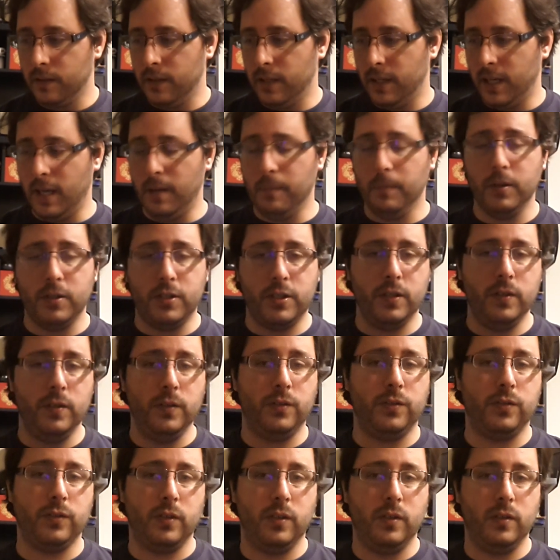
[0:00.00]
Namber
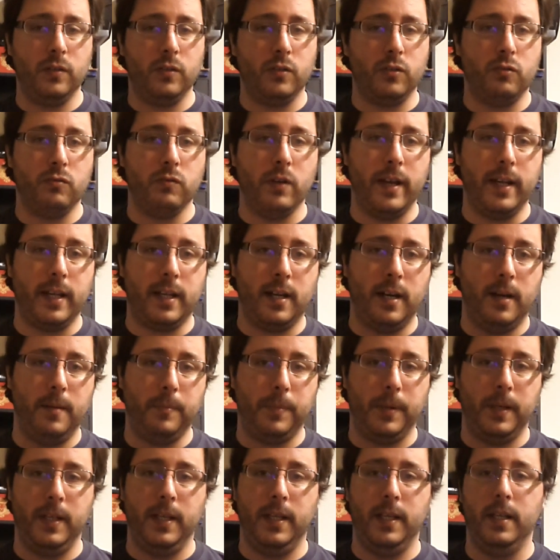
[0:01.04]
Juice, great
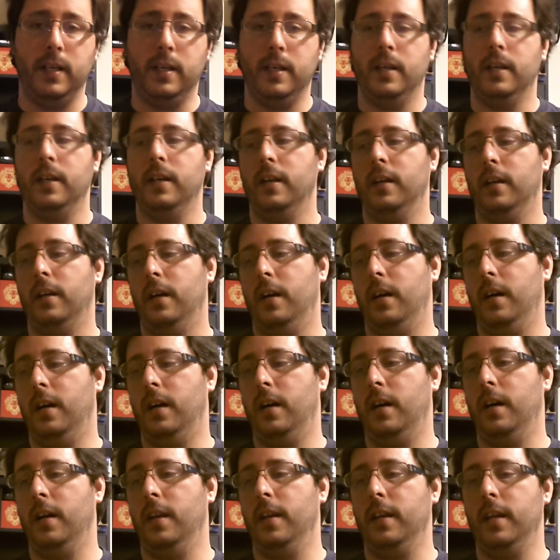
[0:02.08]
company.
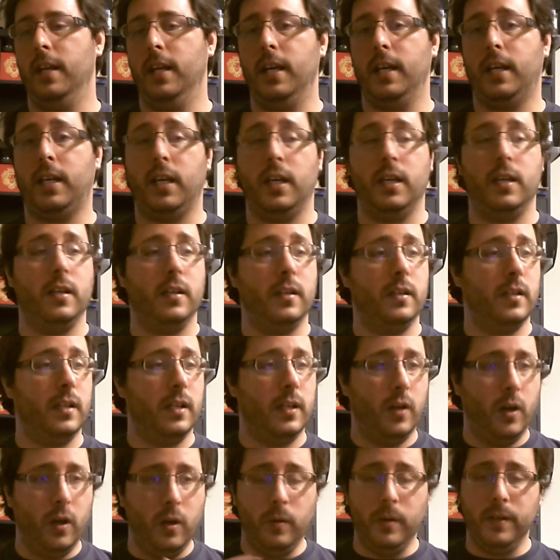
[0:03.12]
Nick
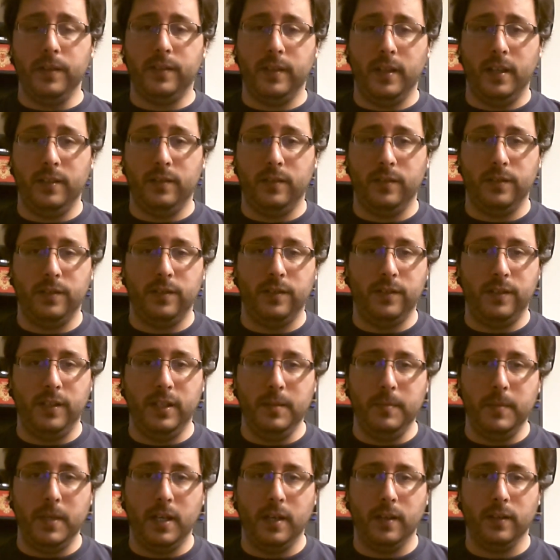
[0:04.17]
always answers his
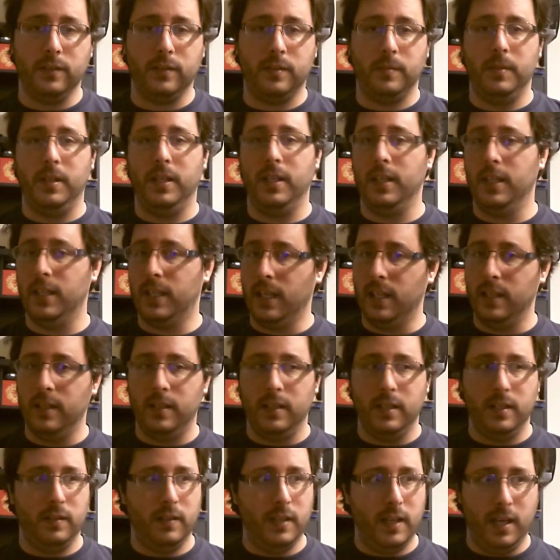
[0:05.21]
emails. I mean,
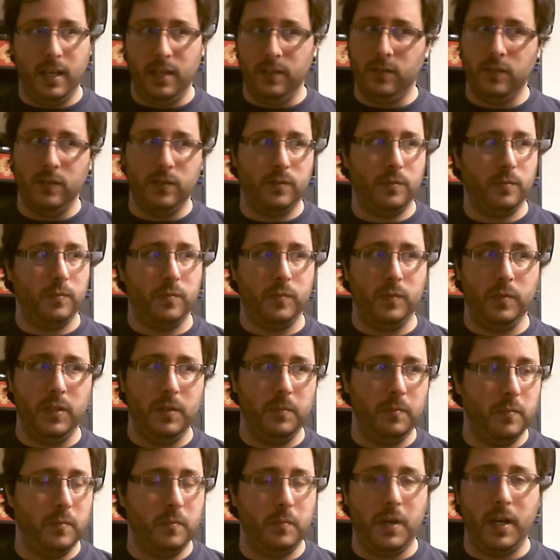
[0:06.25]
he answers
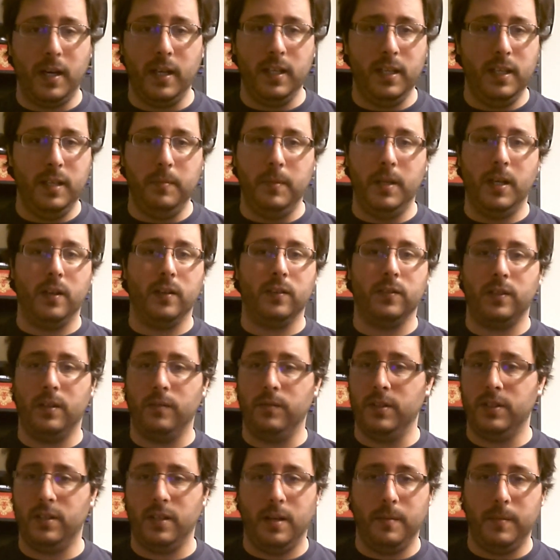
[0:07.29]
my emails
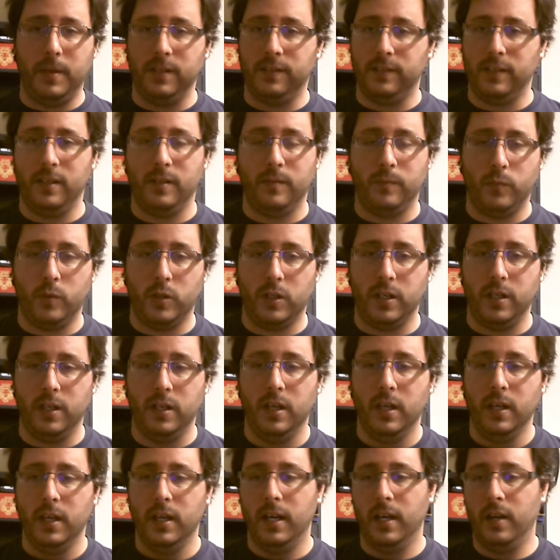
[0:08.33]
every time I send him one.
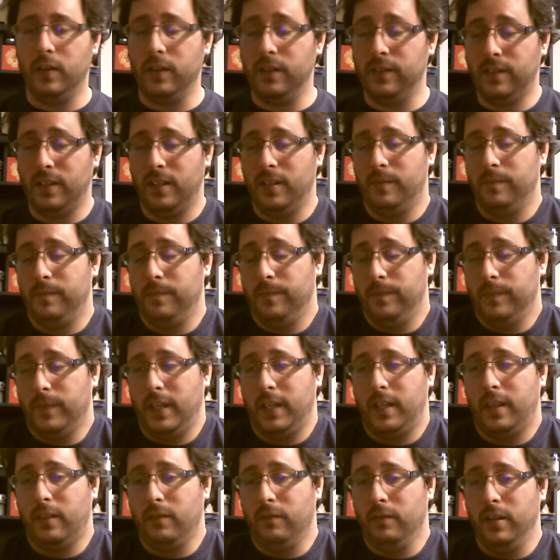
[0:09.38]
I only send him
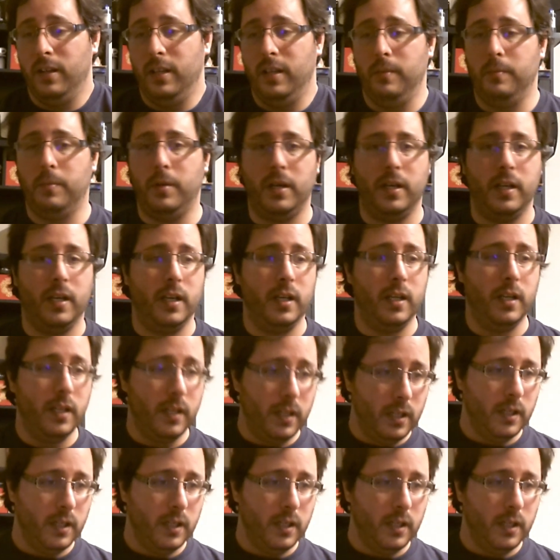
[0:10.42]
like 3, but